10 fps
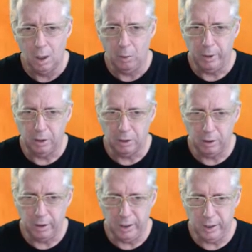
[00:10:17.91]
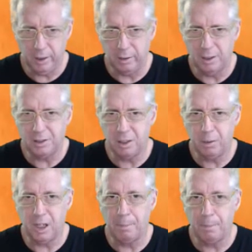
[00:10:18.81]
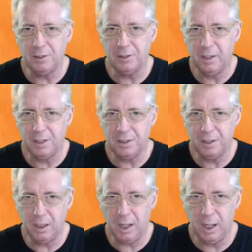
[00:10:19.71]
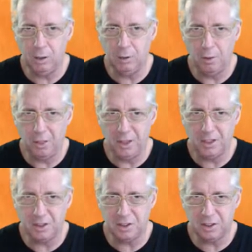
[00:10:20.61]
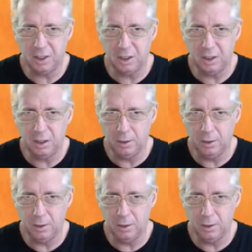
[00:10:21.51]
We could go here and see what happens, and let's see how this thing,